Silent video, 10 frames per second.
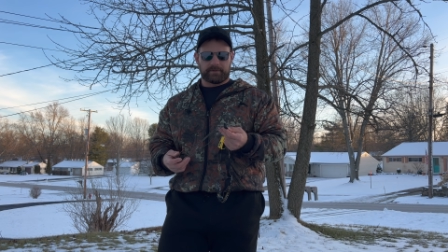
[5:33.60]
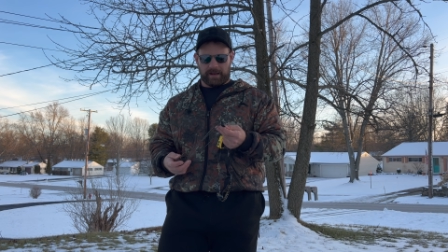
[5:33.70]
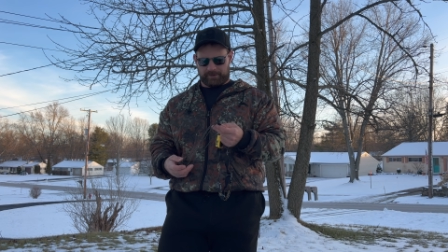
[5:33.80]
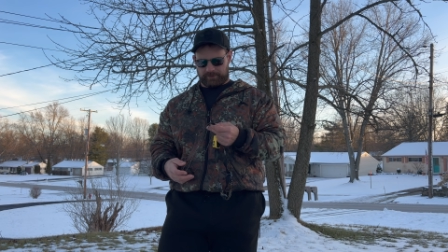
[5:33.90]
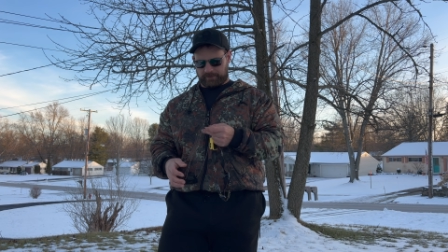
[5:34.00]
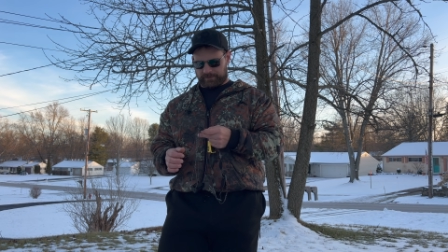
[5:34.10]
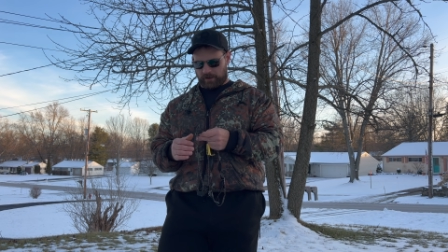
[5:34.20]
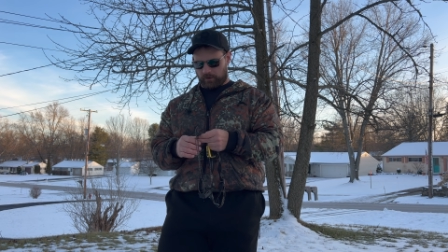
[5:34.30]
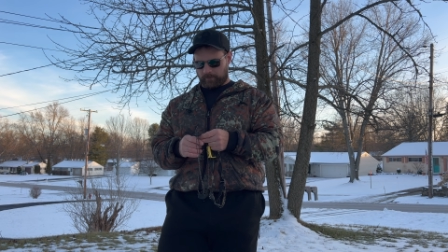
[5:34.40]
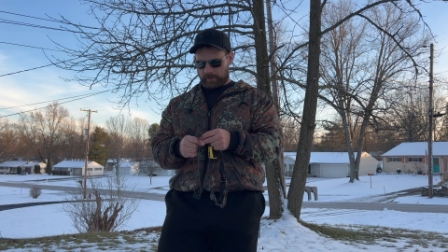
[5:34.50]
Gotcha.
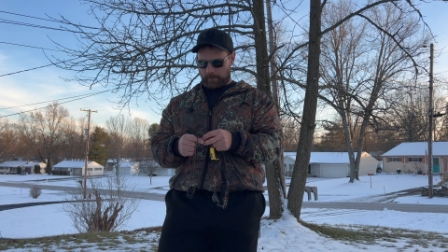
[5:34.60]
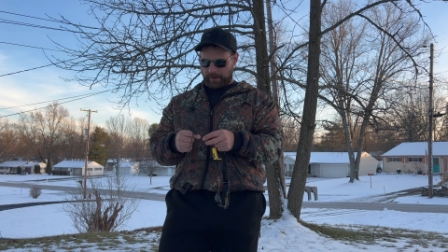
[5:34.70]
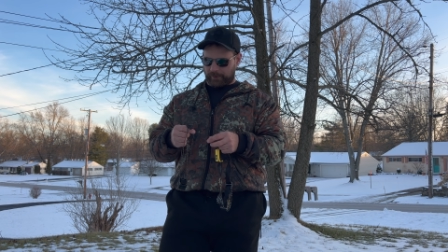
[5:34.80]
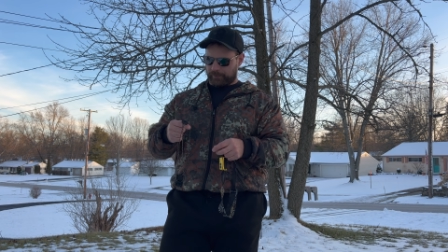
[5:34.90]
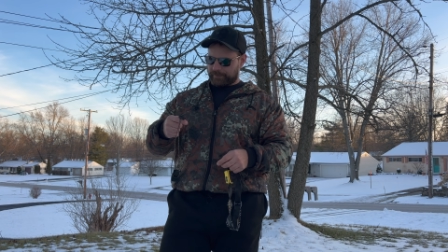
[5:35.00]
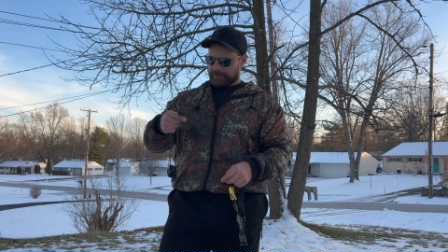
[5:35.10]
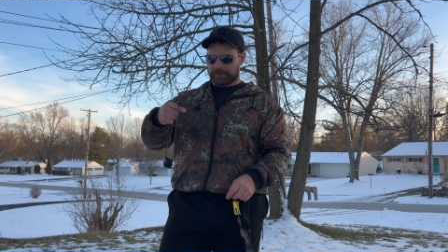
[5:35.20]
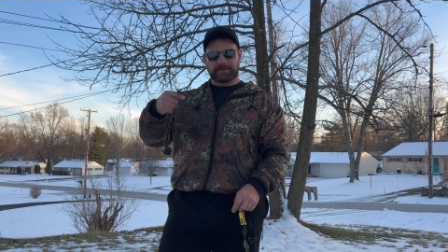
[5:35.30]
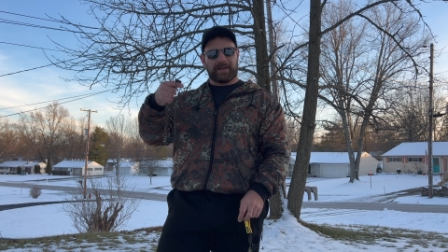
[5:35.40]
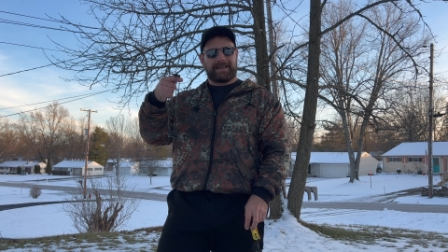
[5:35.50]
So apparently this
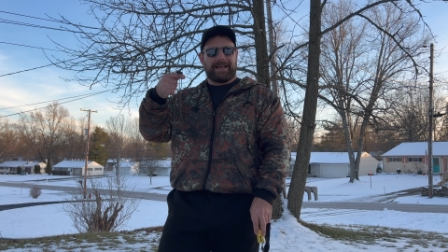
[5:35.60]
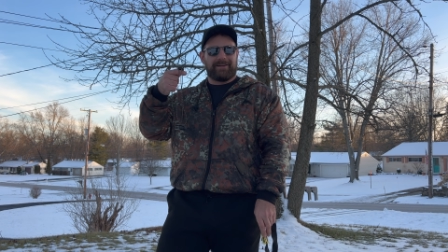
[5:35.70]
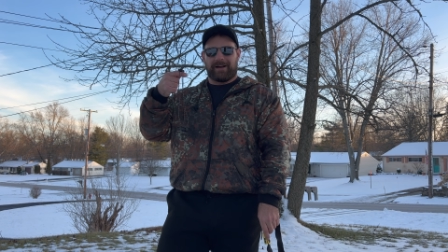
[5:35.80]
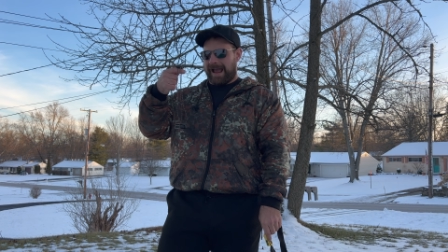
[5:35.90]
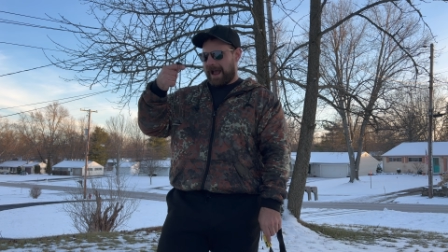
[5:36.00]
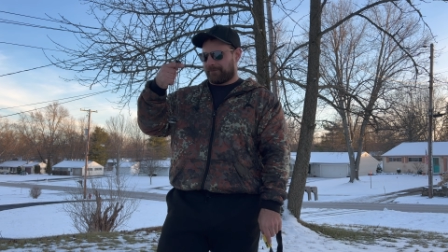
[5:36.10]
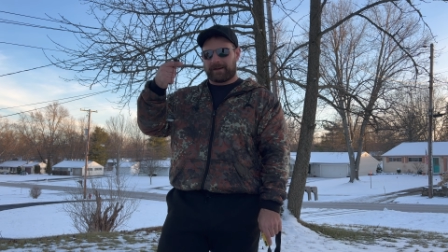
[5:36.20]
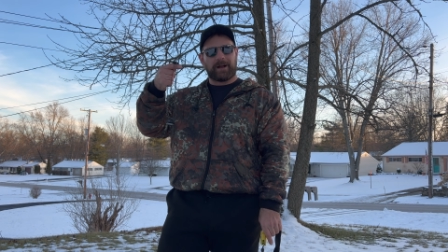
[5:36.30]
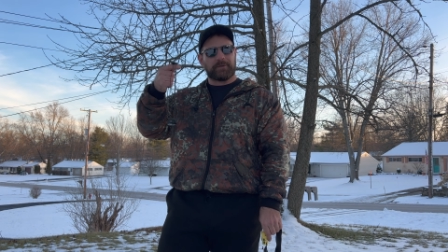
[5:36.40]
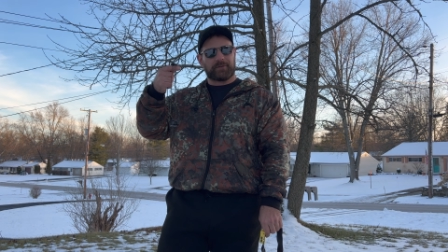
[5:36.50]
one's like a ½ an
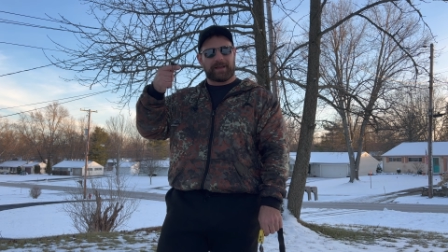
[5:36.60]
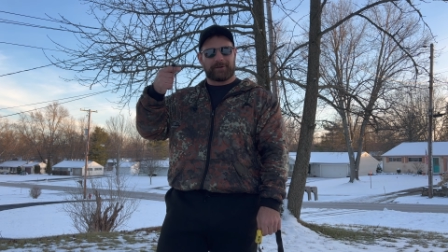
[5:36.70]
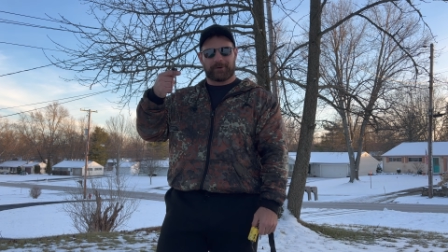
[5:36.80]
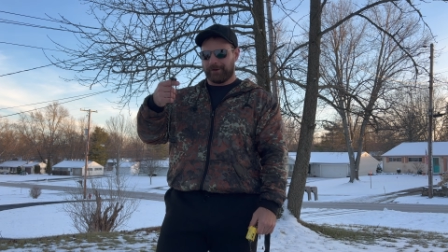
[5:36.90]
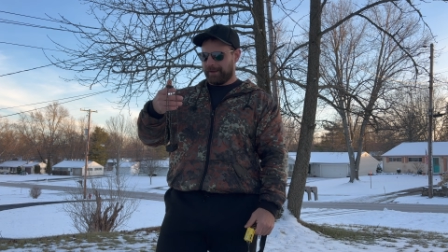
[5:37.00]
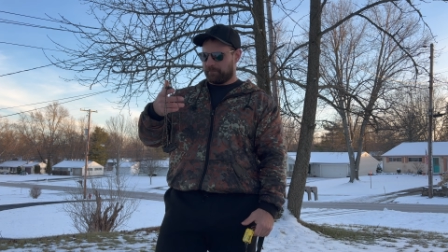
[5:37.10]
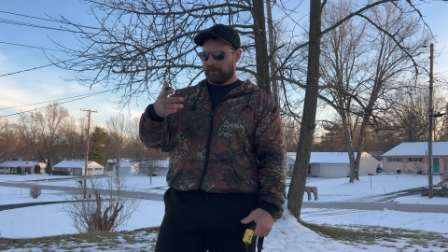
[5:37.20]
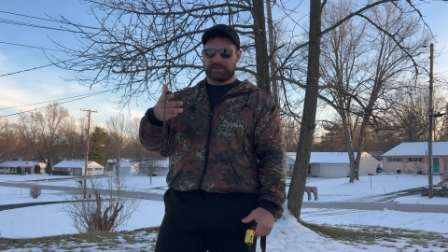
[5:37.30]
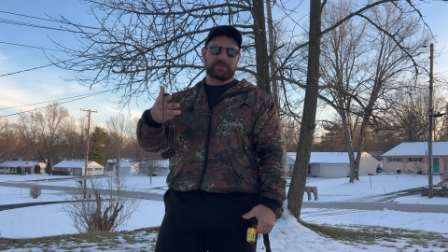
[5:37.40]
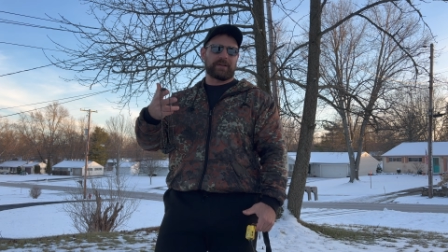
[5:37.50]
ounce lighter,
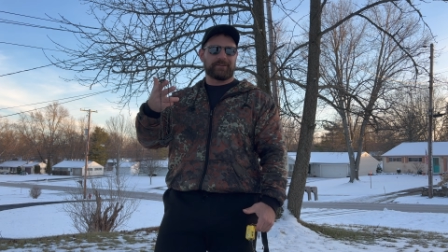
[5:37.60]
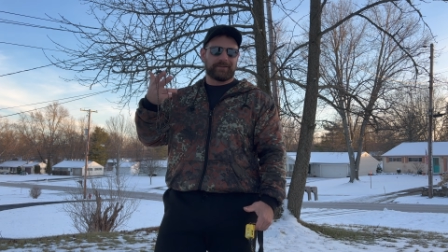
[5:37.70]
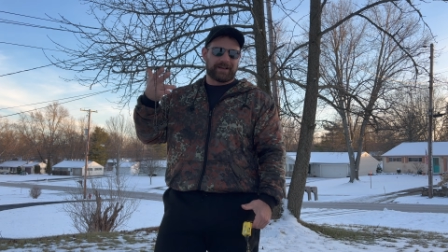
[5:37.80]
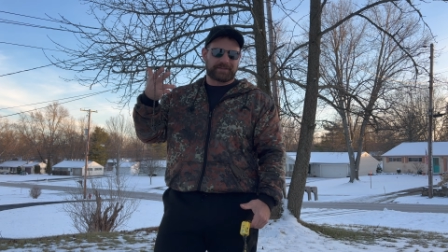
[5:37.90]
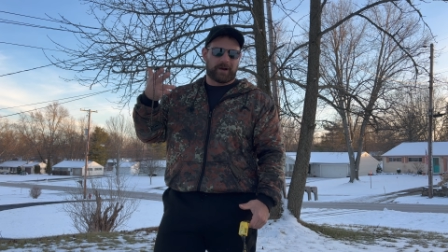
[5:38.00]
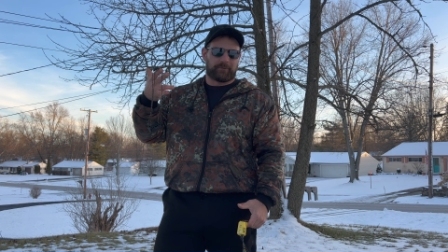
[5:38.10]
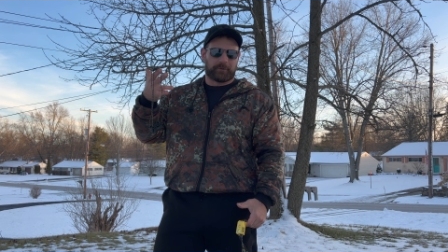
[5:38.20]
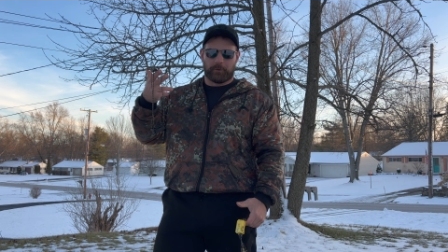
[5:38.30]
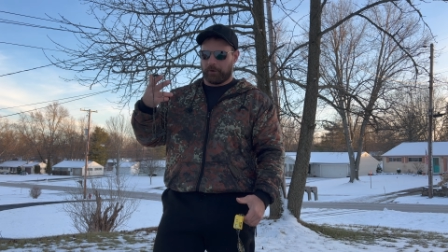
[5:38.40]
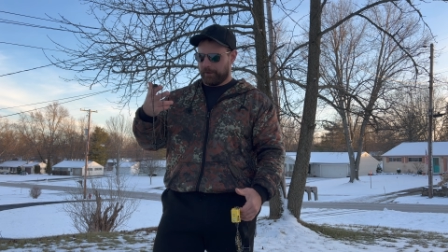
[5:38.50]
but slightly less
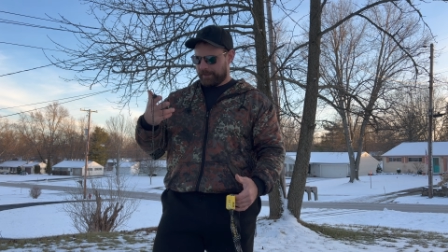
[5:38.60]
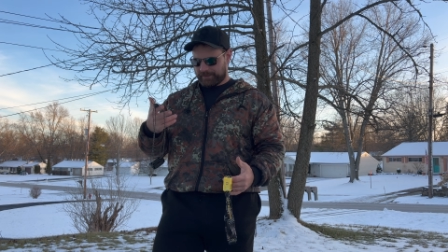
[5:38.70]
comfortable.